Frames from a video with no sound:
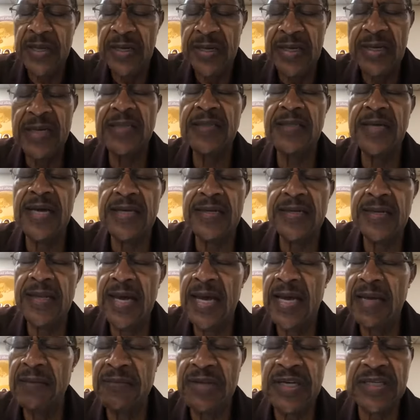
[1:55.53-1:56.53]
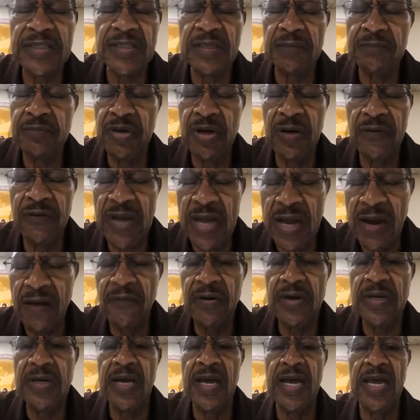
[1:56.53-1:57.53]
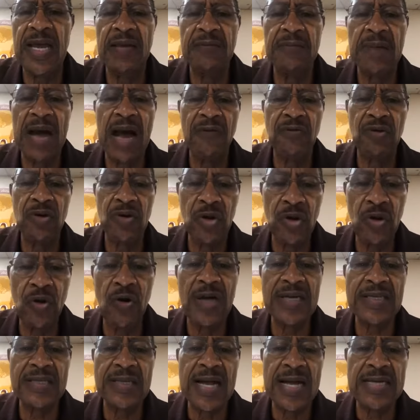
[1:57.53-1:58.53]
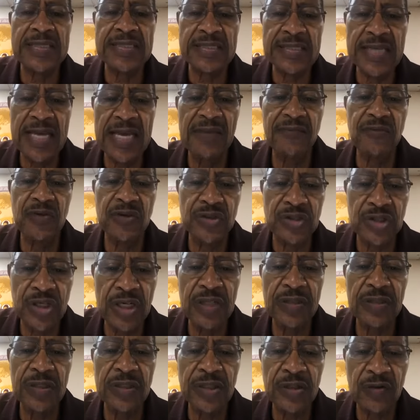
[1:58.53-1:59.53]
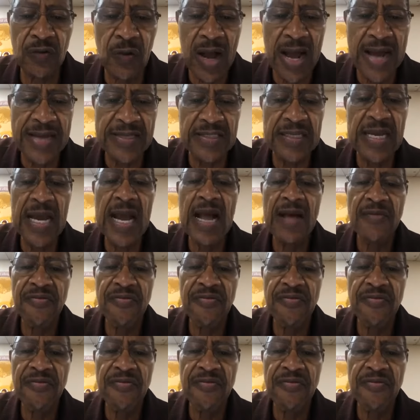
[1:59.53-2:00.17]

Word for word: in that name that's above every name, our Lord and our Savior, Jesus Christ.